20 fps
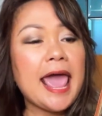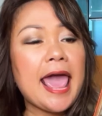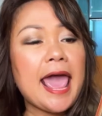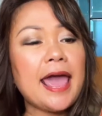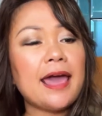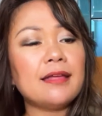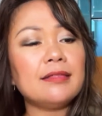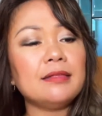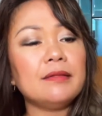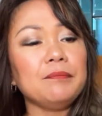
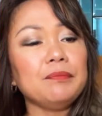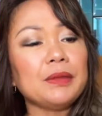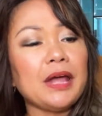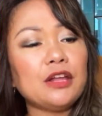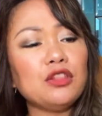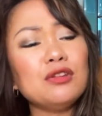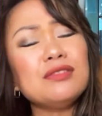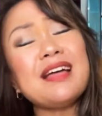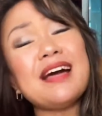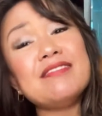And I
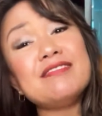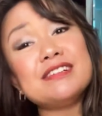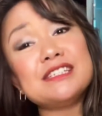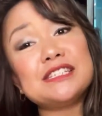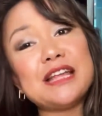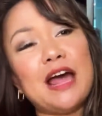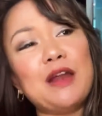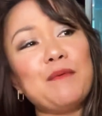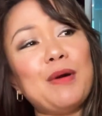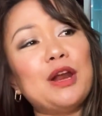don't
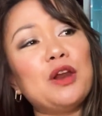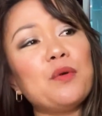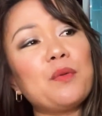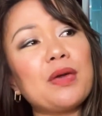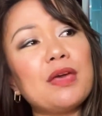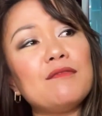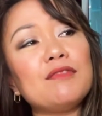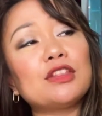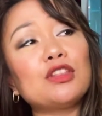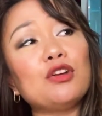understand why
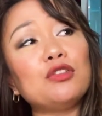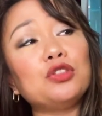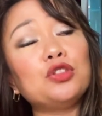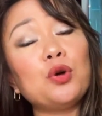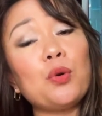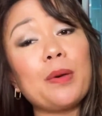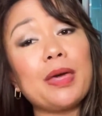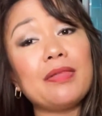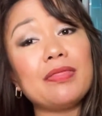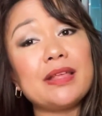Louis Vuitton
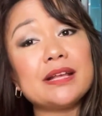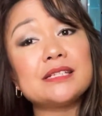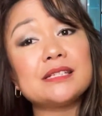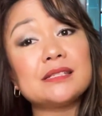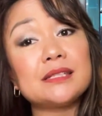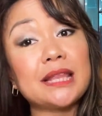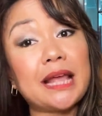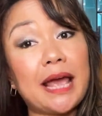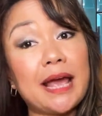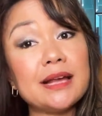doing these
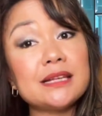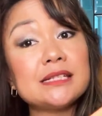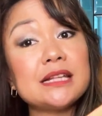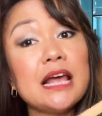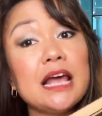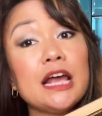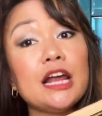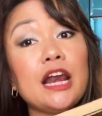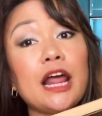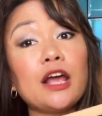things,
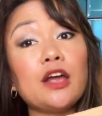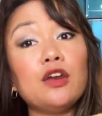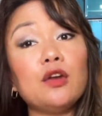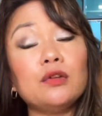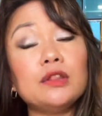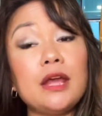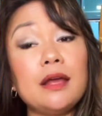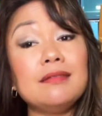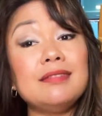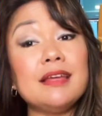they
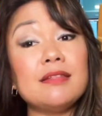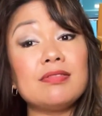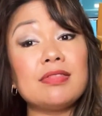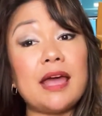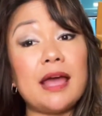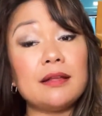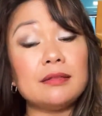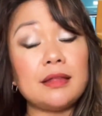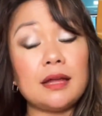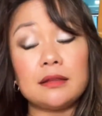
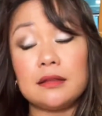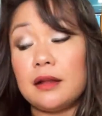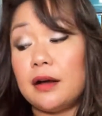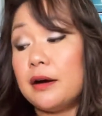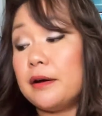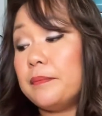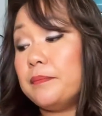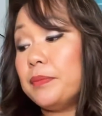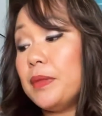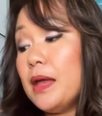think that
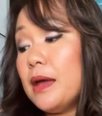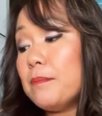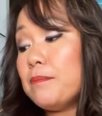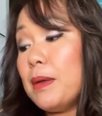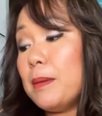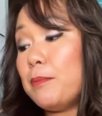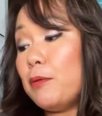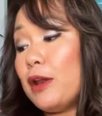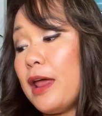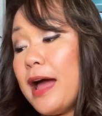
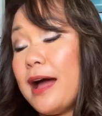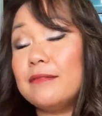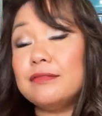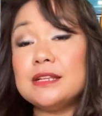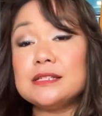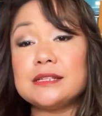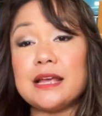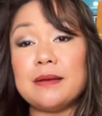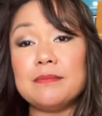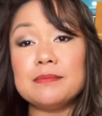people have the
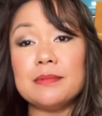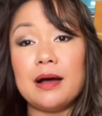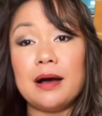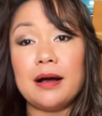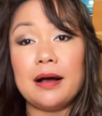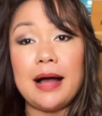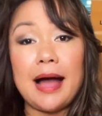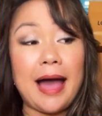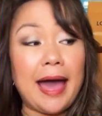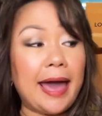same
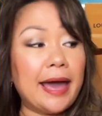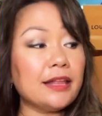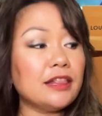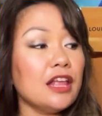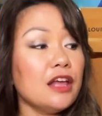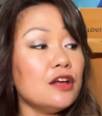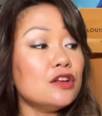height.